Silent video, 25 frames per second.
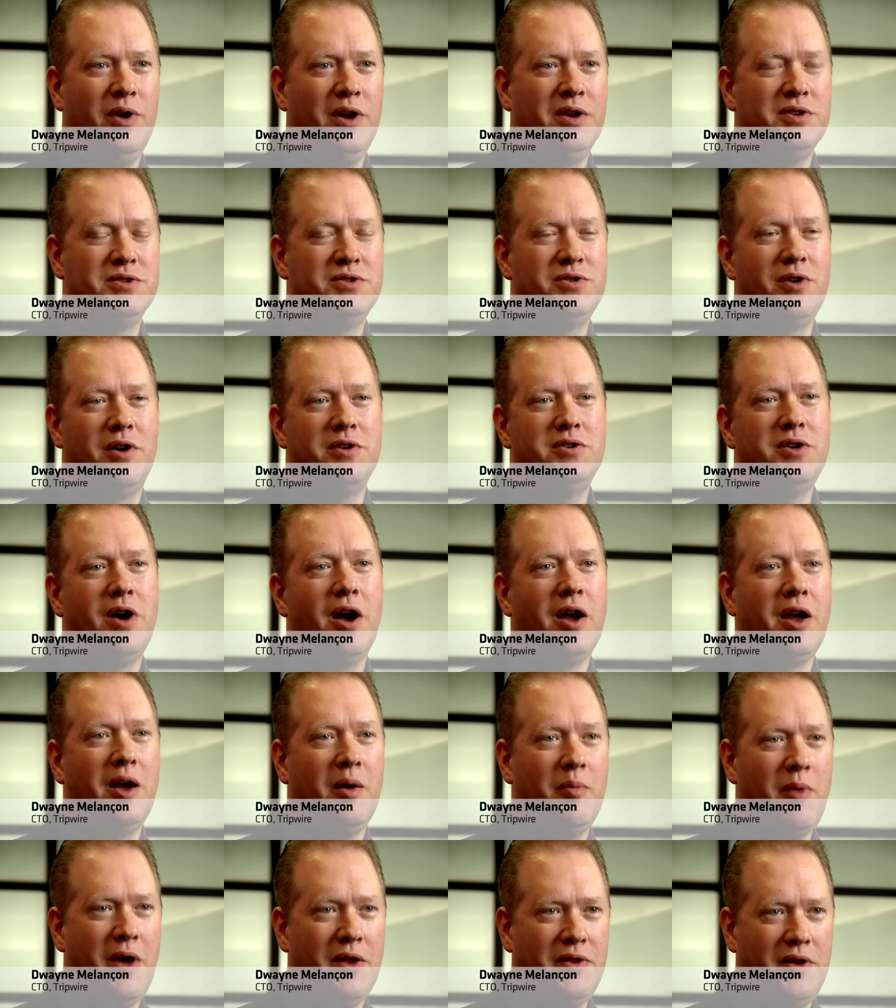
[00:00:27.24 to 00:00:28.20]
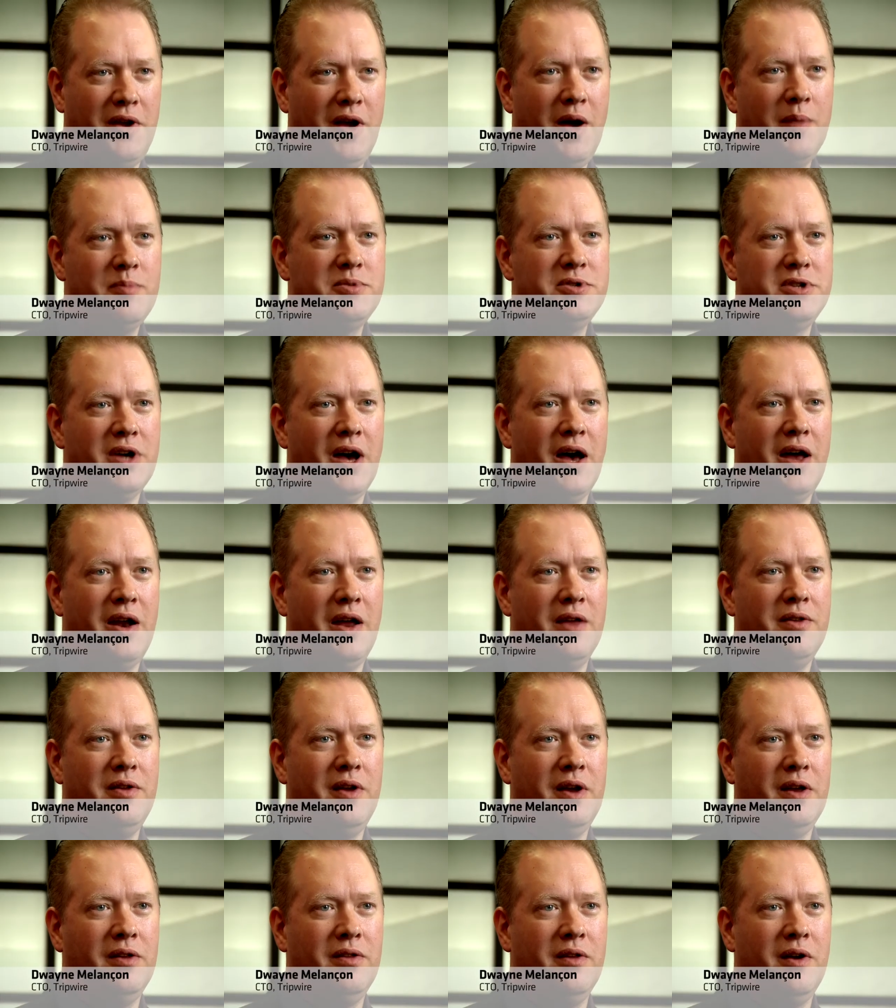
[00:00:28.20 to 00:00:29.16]
can start talking about the upside, I
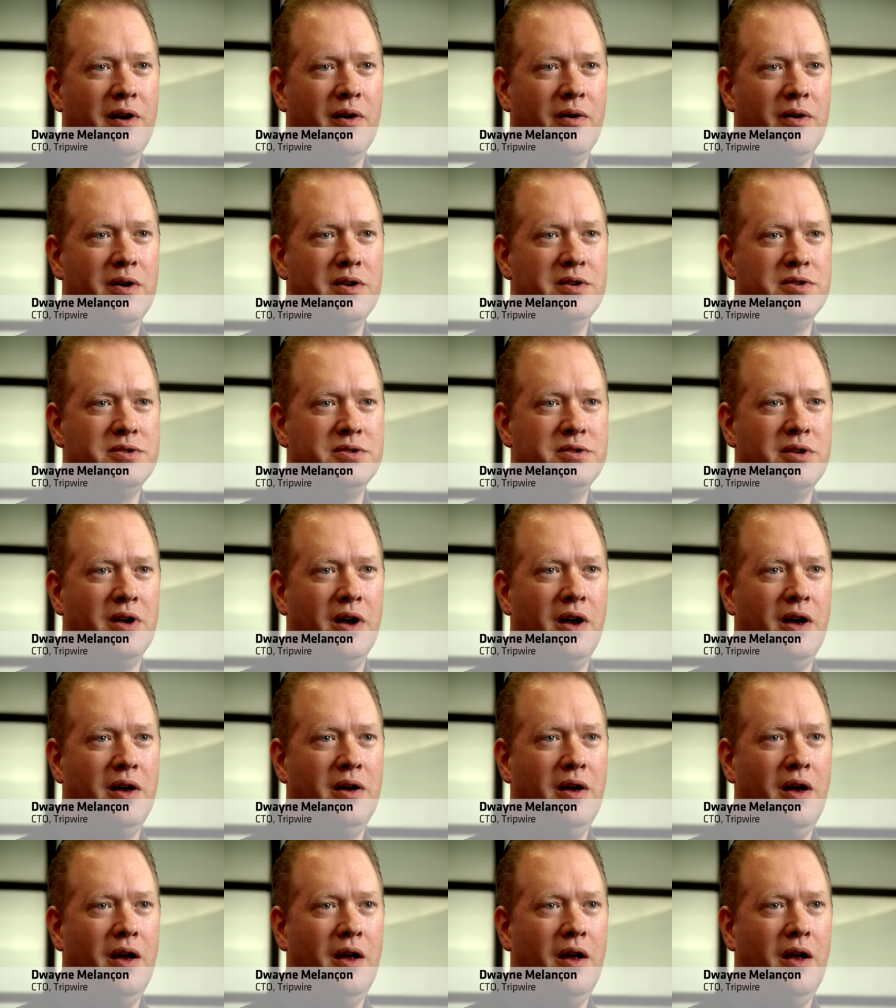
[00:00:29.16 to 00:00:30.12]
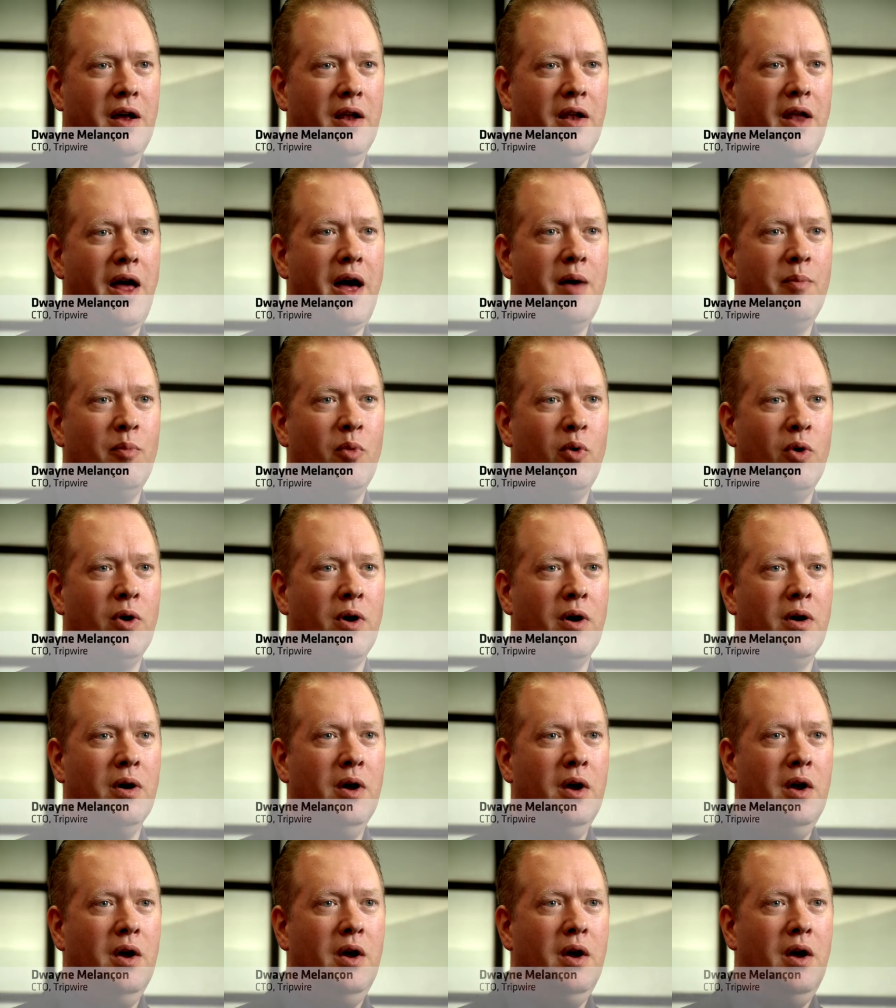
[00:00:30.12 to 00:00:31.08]
think there is uh, a lot
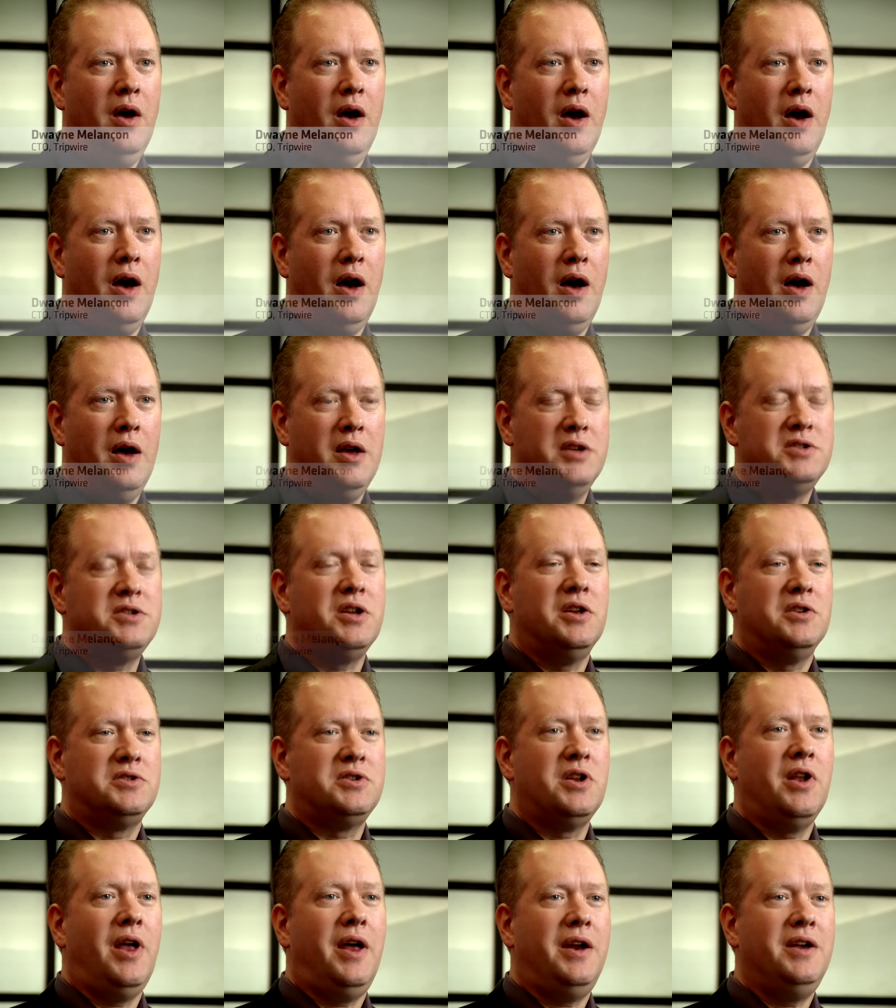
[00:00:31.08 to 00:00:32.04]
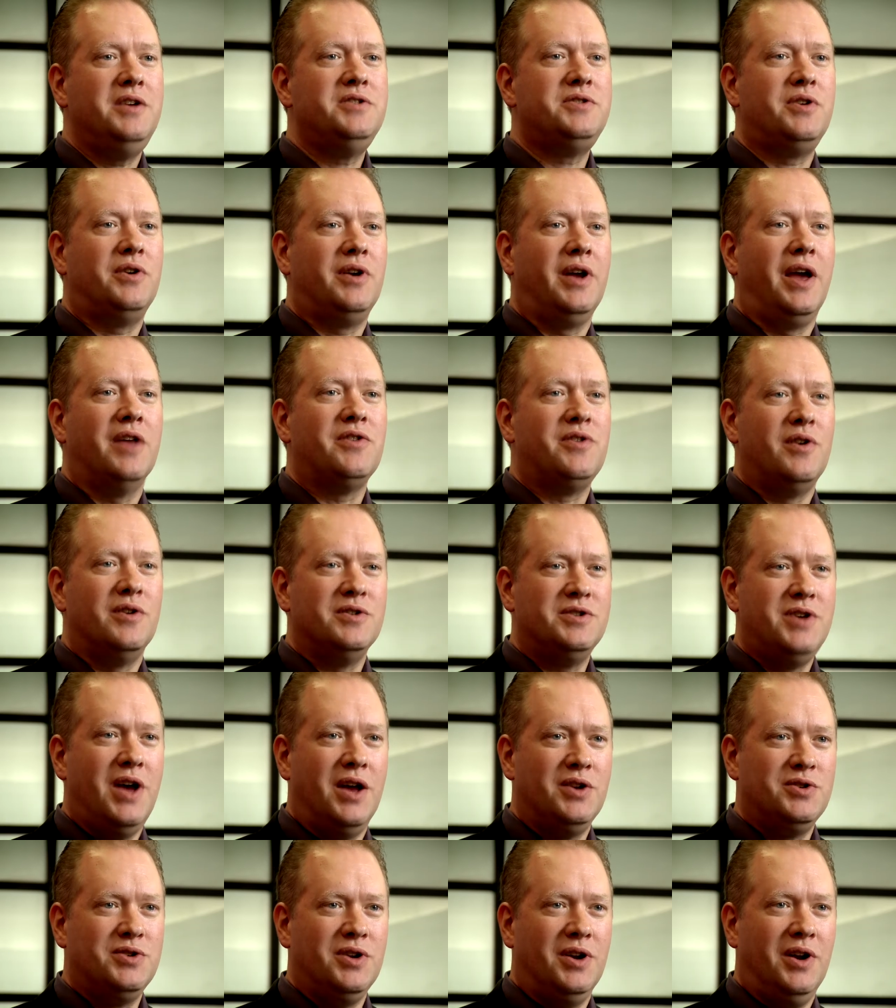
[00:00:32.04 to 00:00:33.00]
more, uh, it's, it's a lot easier to get their
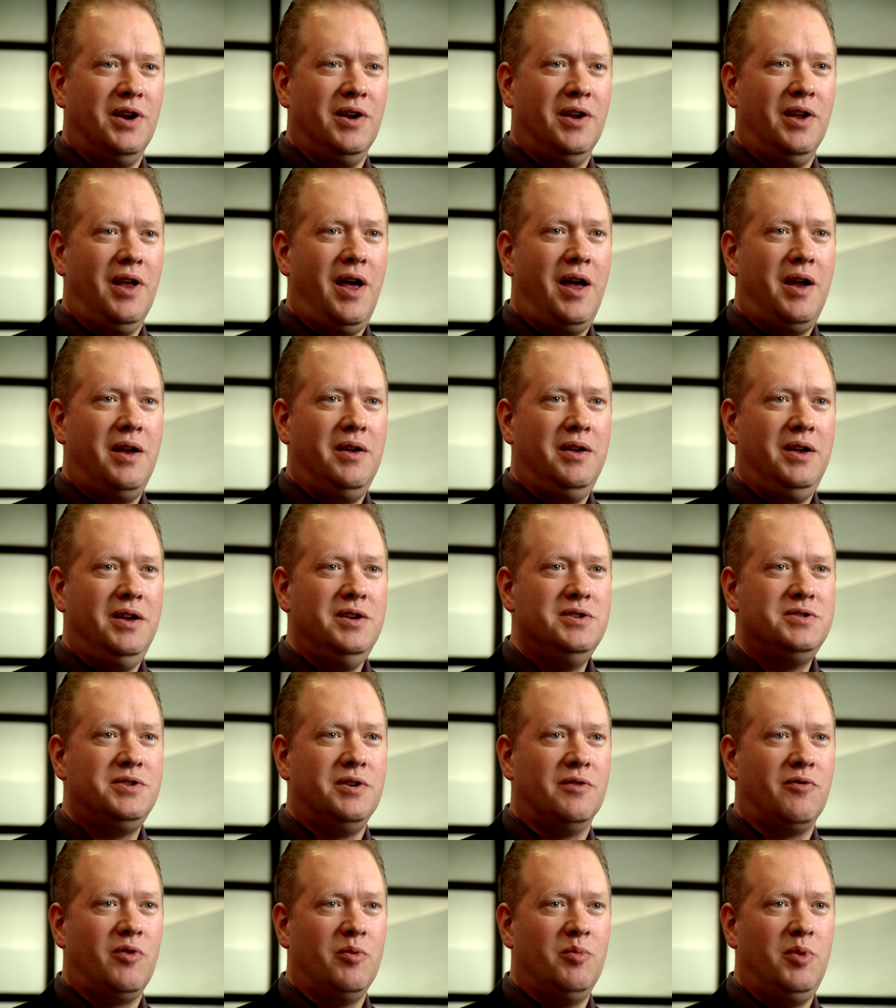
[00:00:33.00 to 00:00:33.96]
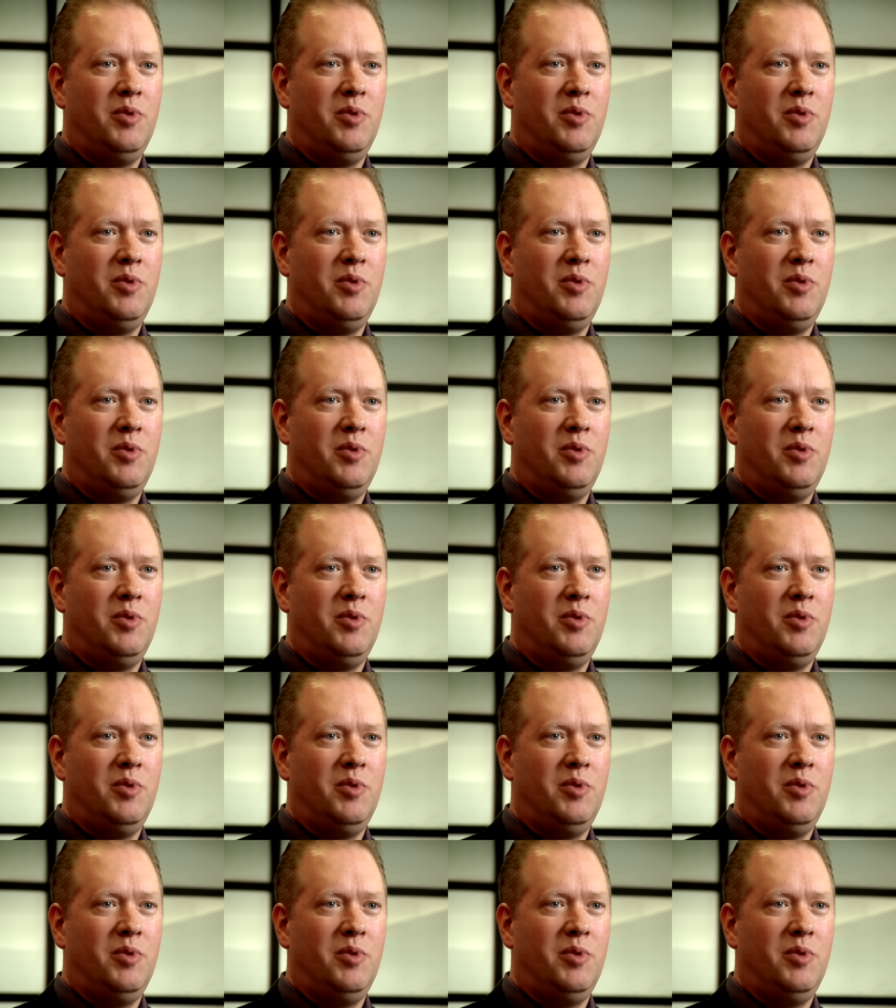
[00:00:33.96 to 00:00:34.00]
attention and a lot easier for